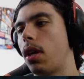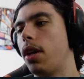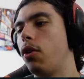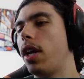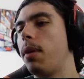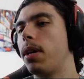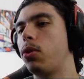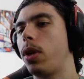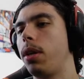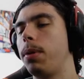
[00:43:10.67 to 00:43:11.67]
I don't aim
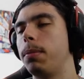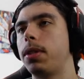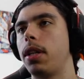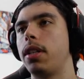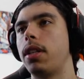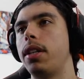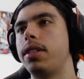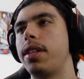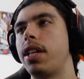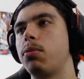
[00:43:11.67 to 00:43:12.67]
at 20 pips. I
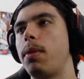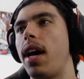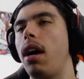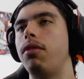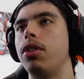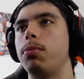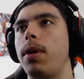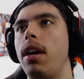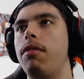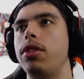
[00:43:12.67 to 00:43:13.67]
said that's my average.
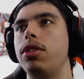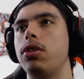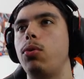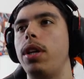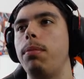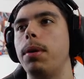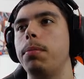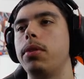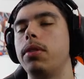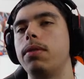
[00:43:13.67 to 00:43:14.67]
My average is 20
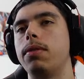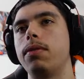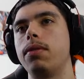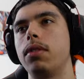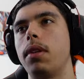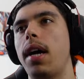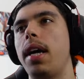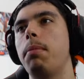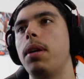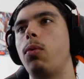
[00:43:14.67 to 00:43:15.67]
pips. I
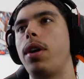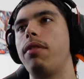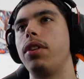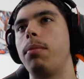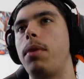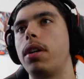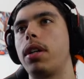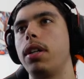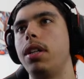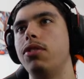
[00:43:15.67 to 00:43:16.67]
aim at whatever the
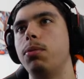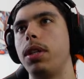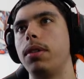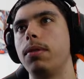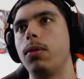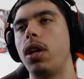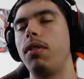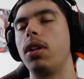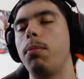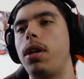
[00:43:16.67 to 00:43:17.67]
market gives me.
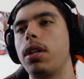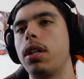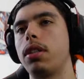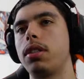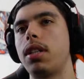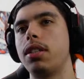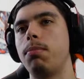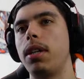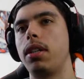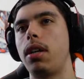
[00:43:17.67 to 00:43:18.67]
Whatever the market
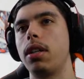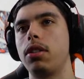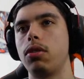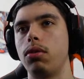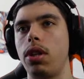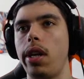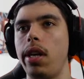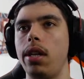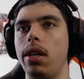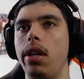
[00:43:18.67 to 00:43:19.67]
says my target. So
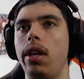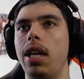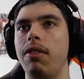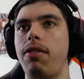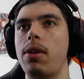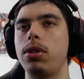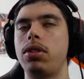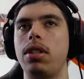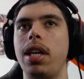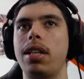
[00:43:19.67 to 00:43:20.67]
today, if I was
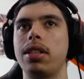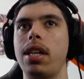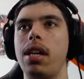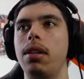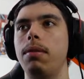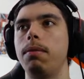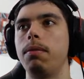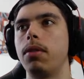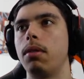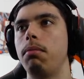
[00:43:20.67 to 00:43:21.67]
to take a sell
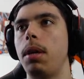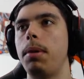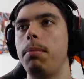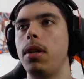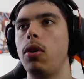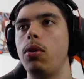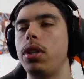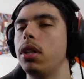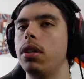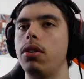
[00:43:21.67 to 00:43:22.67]
maybe below
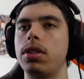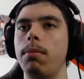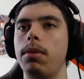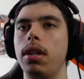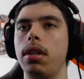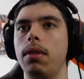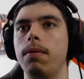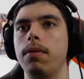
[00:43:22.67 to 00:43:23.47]
here or something,